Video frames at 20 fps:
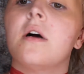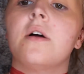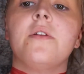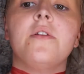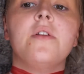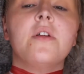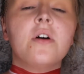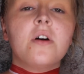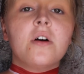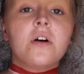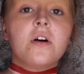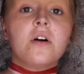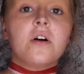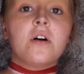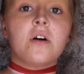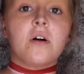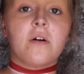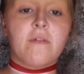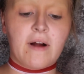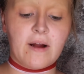
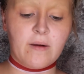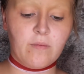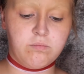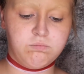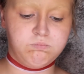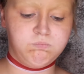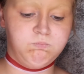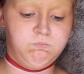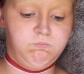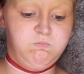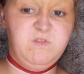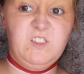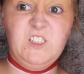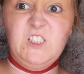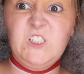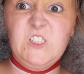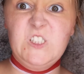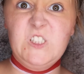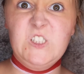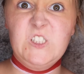No! Right.
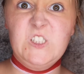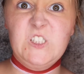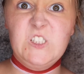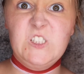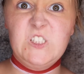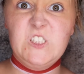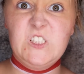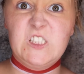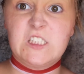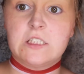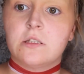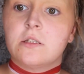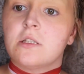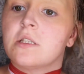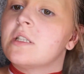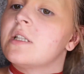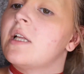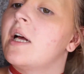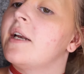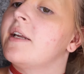
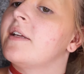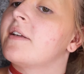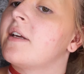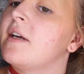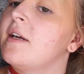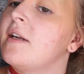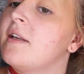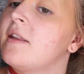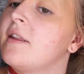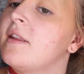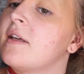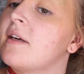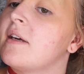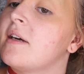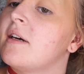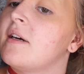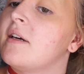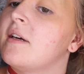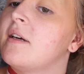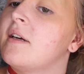This line is getting
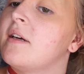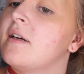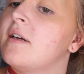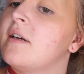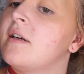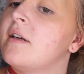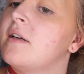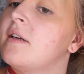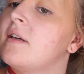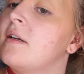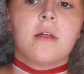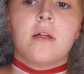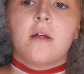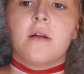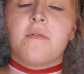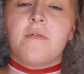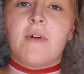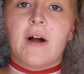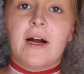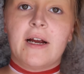thicker.
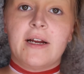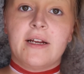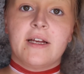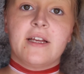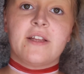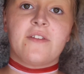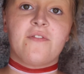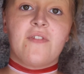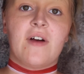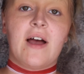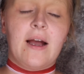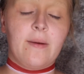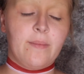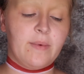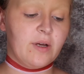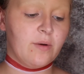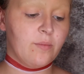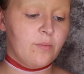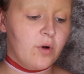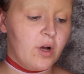Right, it's fine, we
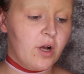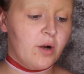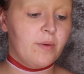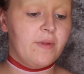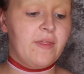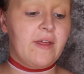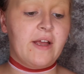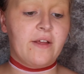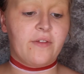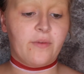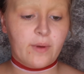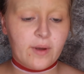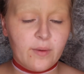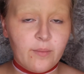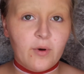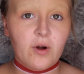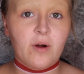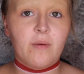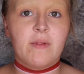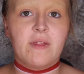can work with this,
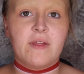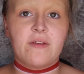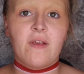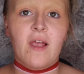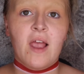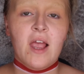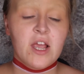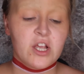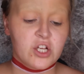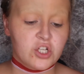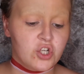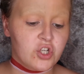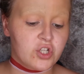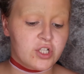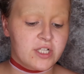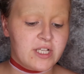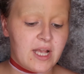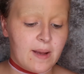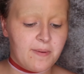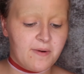It's just
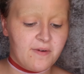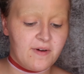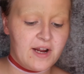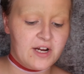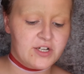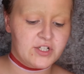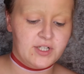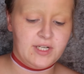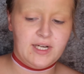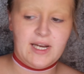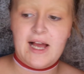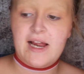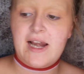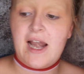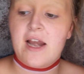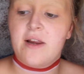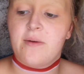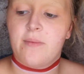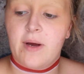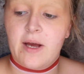a separation line
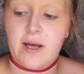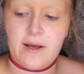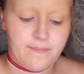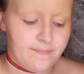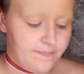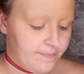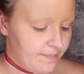anyway.